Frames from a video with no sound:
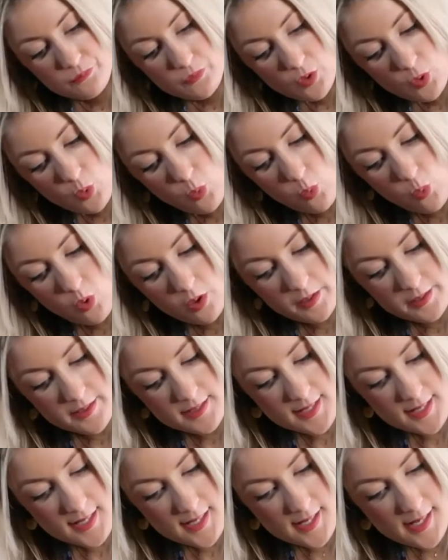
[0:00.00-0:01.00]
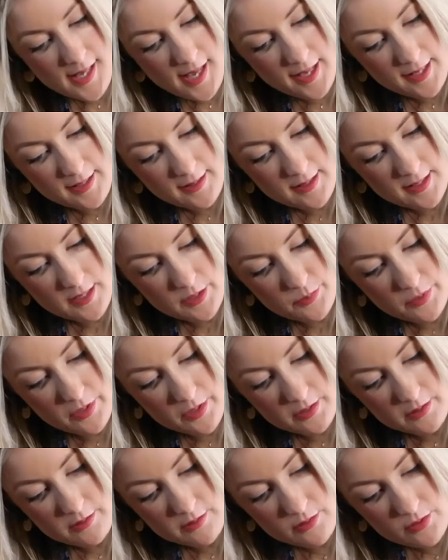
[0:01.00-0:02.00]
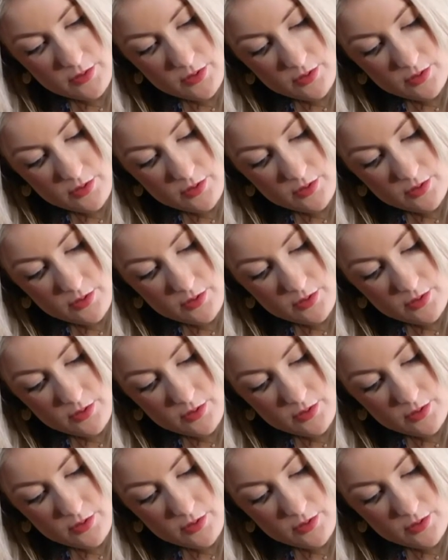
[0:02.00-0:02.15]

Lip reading: quality egg, this one.